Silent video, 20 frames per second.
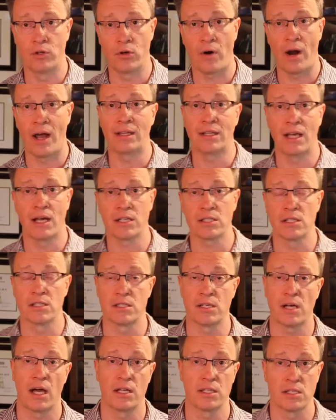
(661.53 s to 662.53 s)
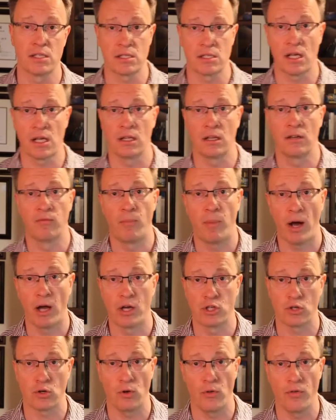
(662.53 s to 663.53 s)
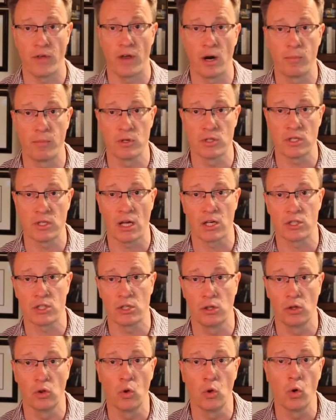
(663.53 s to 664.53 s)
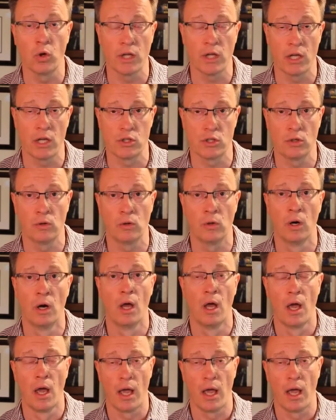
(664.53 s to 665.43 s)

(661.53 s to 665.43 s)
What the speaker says: the right exercises and if postural therapist actually looked at you